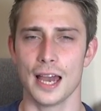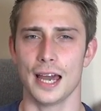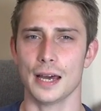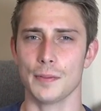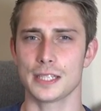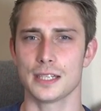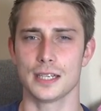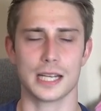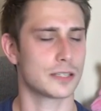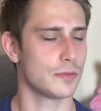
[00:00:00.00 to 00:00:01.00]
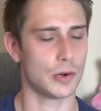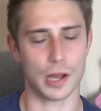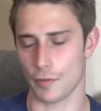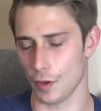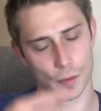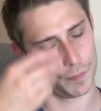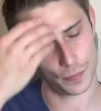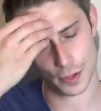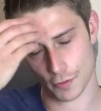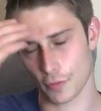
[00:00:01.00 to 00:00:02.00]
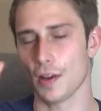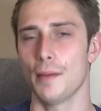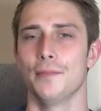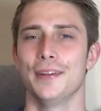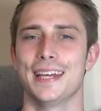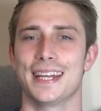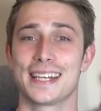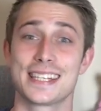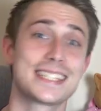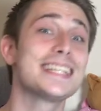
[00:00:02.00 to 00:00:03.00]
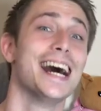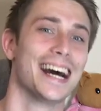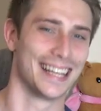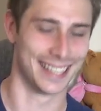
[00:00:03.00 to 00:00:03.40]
And up until next video, have a flammable day. See ya!